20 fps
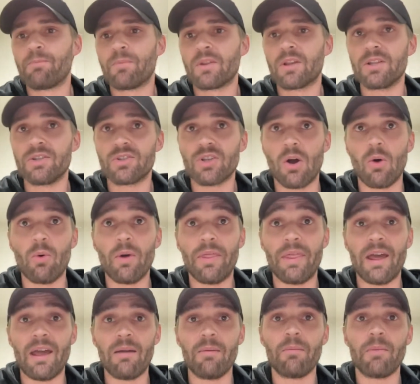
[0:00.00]
consult with
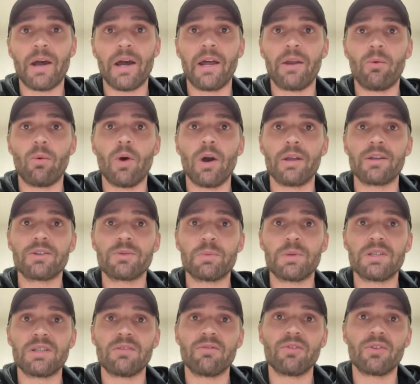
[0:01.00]
them on what
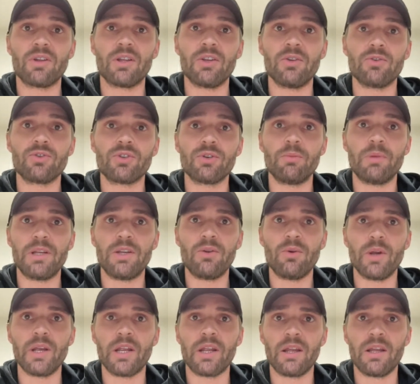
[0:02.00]
specifically you should be
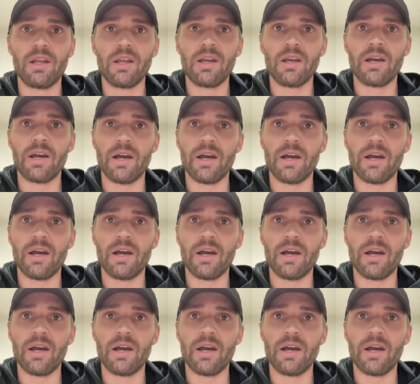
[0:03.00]
doing.